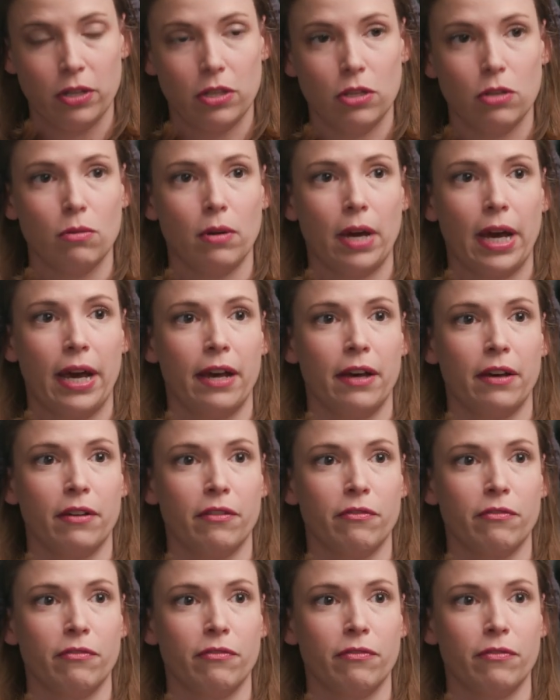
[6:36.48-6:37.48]
You
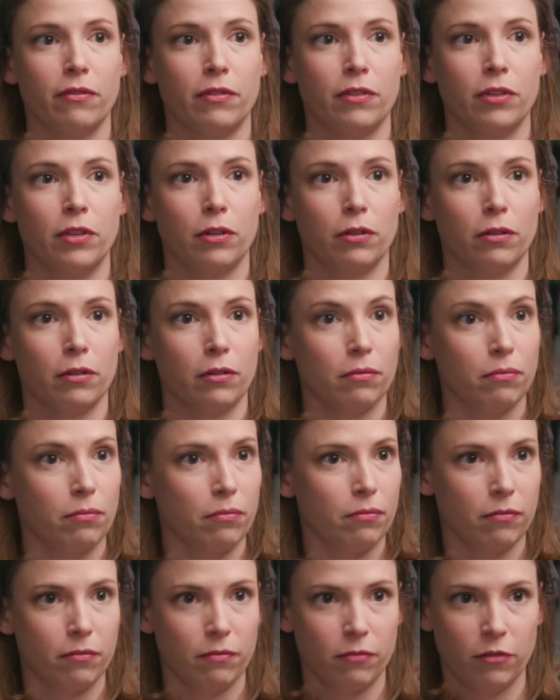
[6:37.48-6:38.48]
have
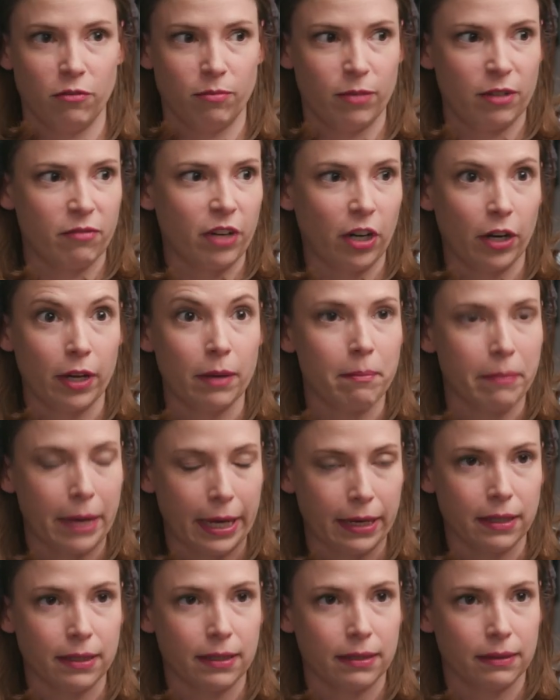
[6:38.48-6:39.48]
you've been very
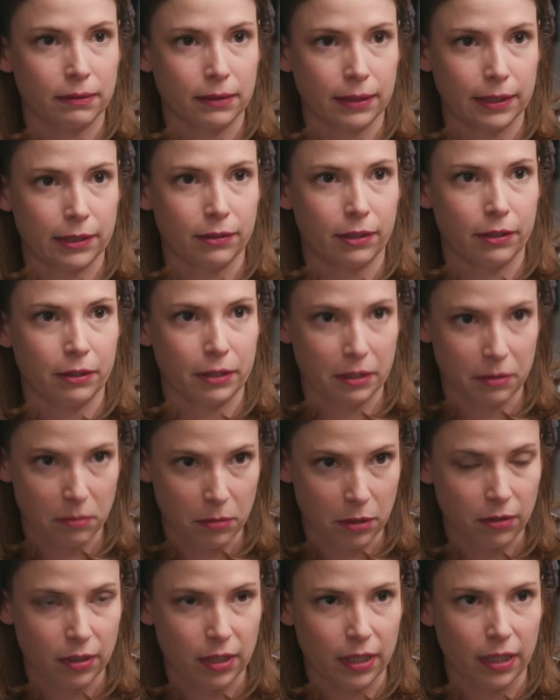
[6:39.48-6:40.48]
embedded in the literary
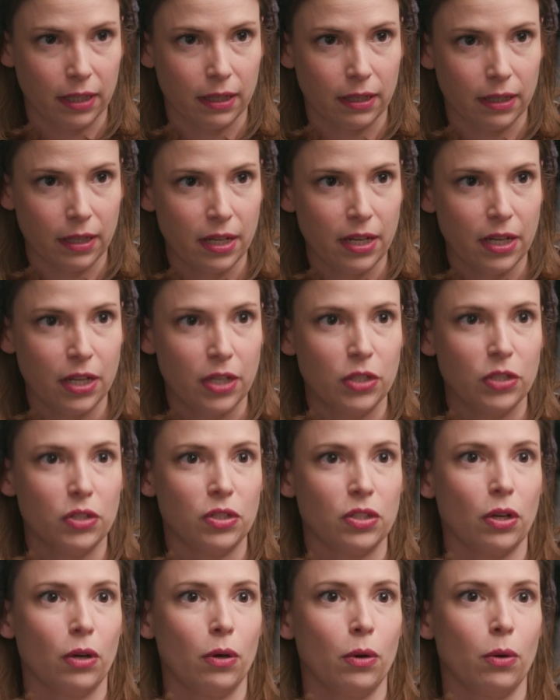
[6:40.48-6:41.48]
community.
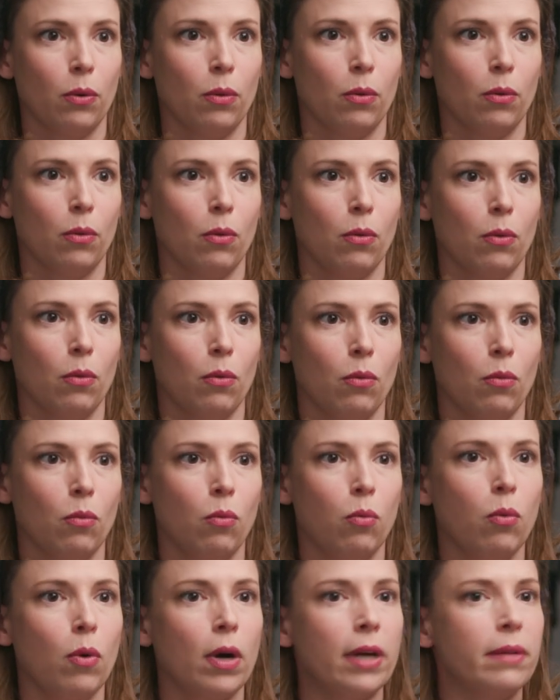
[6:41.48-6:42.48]
So
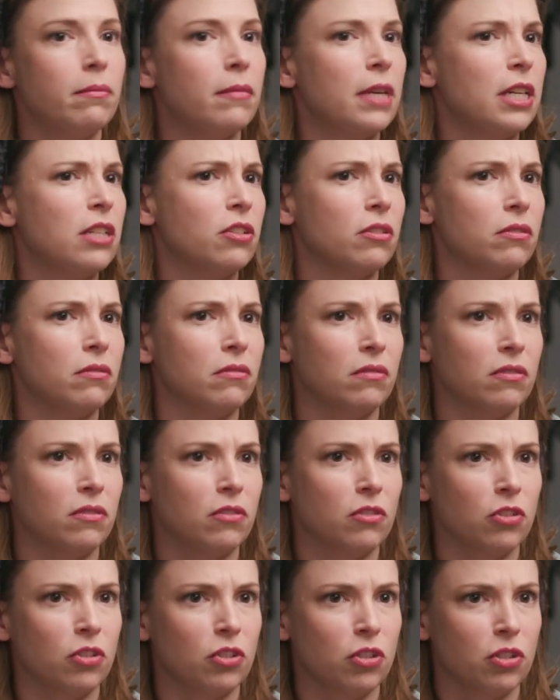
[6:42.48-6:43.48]
what made you
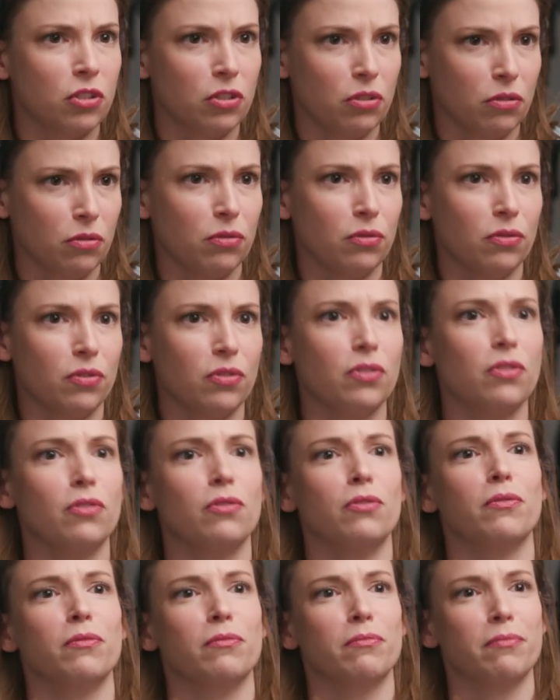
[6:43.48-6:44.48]
choose
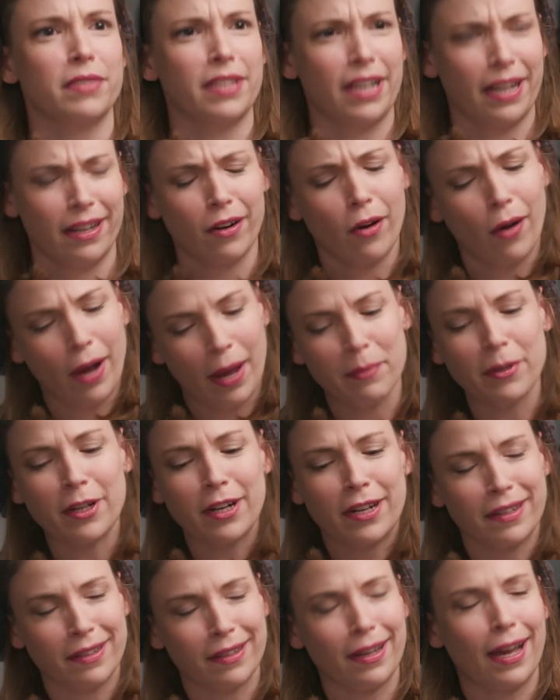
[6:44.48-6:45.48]
to say, no, I'm
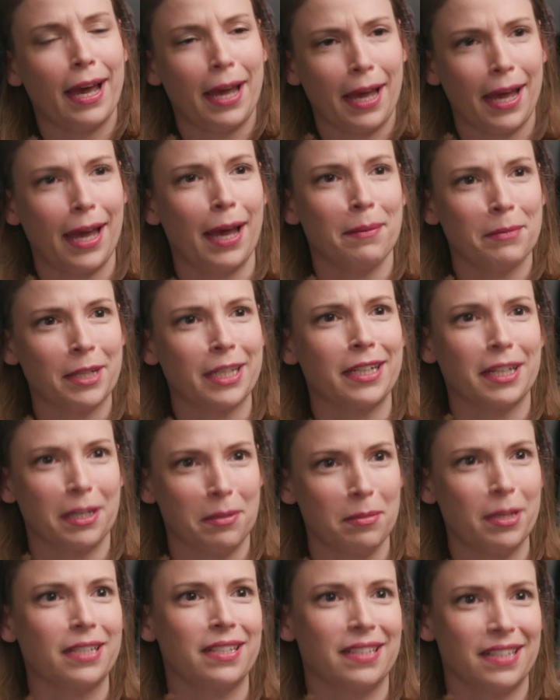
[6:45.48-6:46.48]
gonna
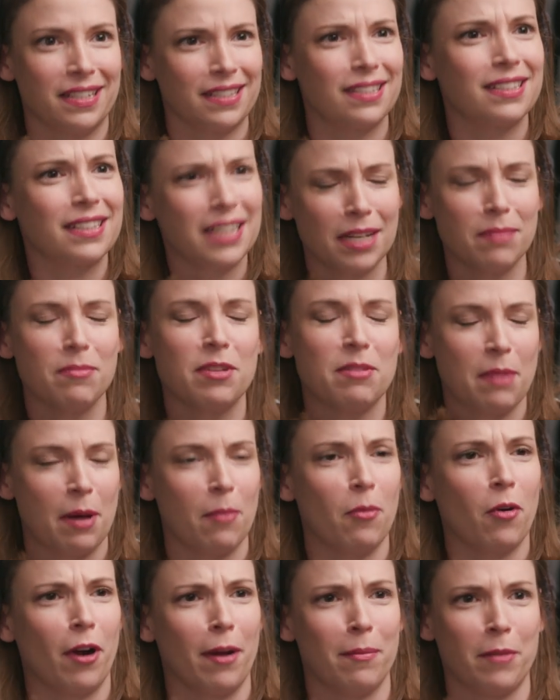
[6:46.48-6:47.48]
commit to this. It's gonna be a
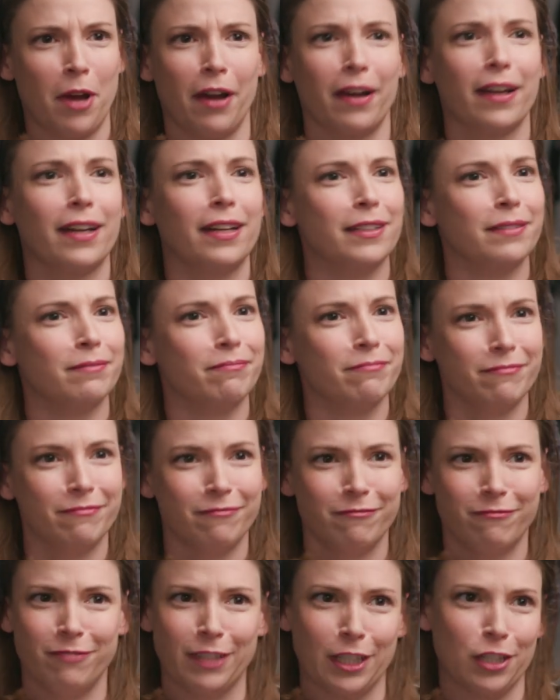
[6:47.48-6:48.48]
memoir. I'm not gonna
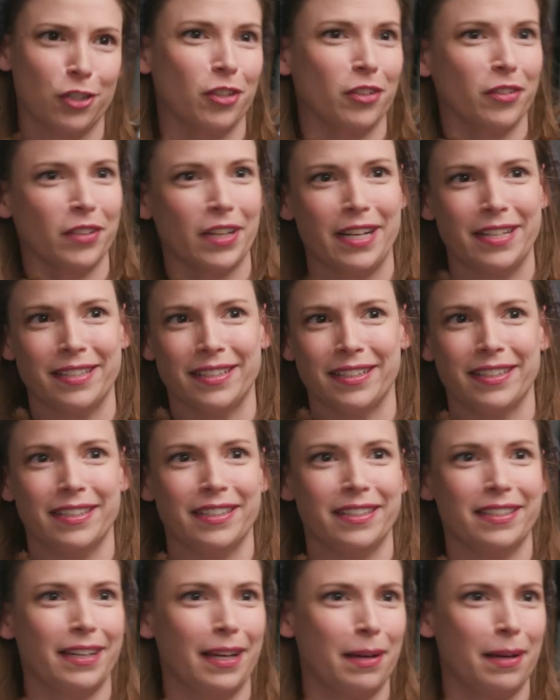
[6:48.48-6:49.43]
fictionalize it.